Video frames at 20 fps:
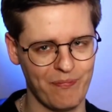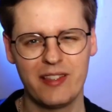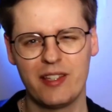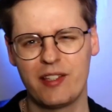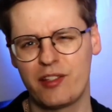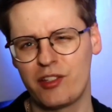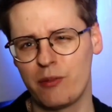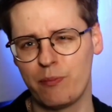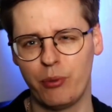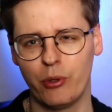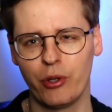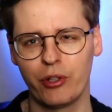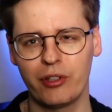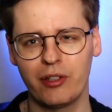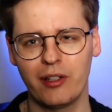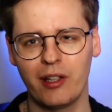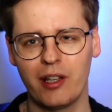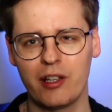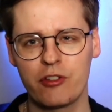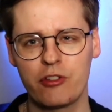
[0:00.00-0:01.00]
This is
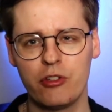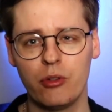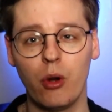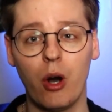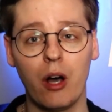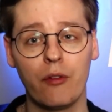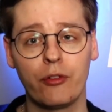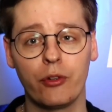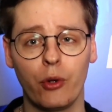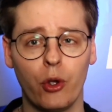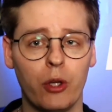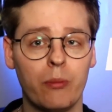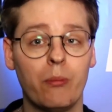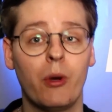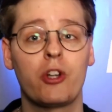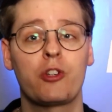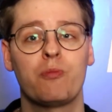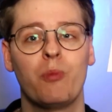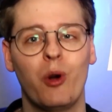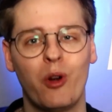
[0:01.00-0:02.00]
important as you often earn
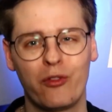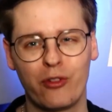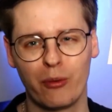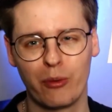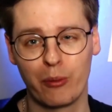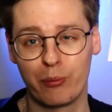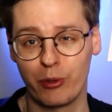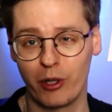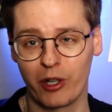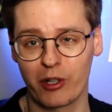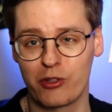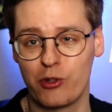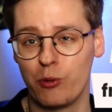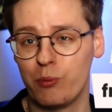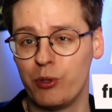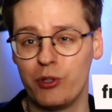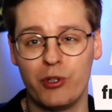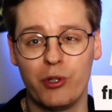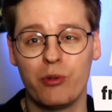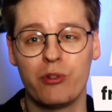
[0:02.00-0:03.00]
much more from the products you
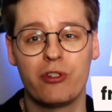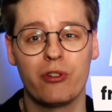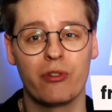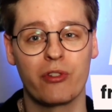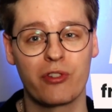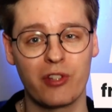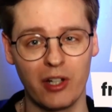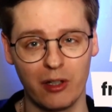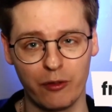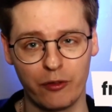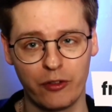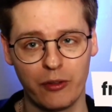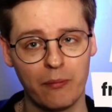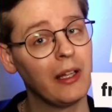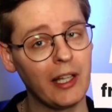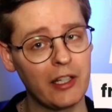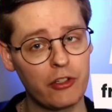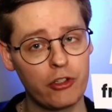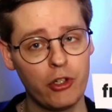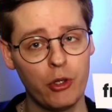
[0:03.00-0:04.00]
produce yourself.
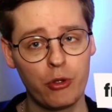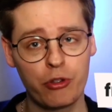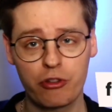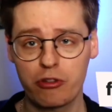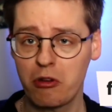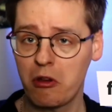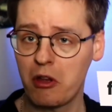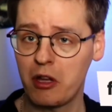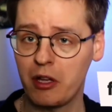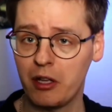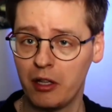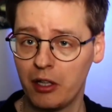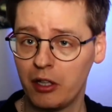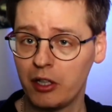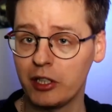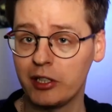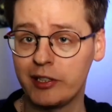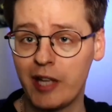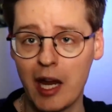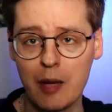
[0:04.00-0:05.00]
Let's use
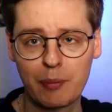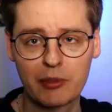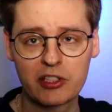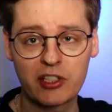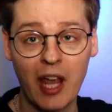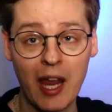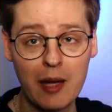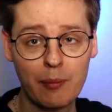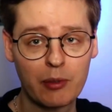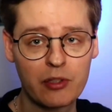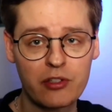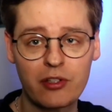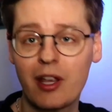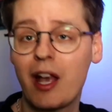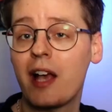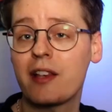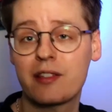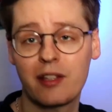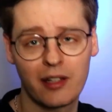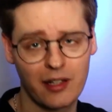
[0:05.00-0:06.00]
Gables Cables
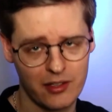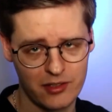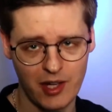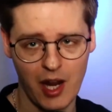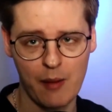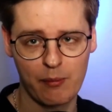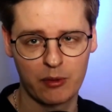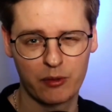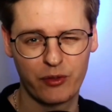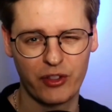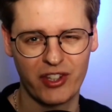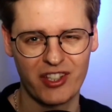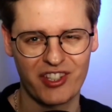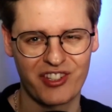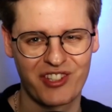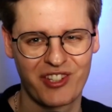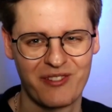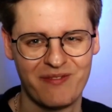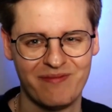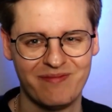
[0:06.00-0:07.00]
as an example for this.